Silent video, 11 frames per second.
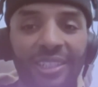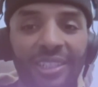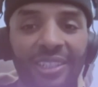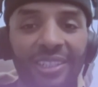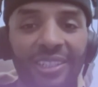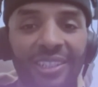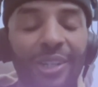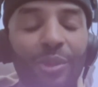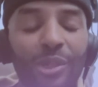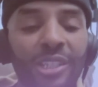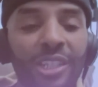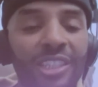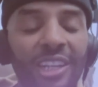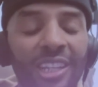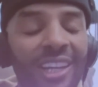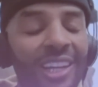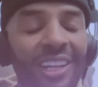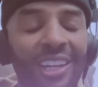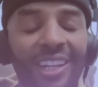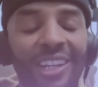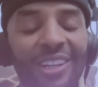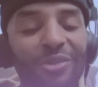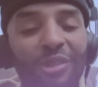Yeah, I think he gave everything.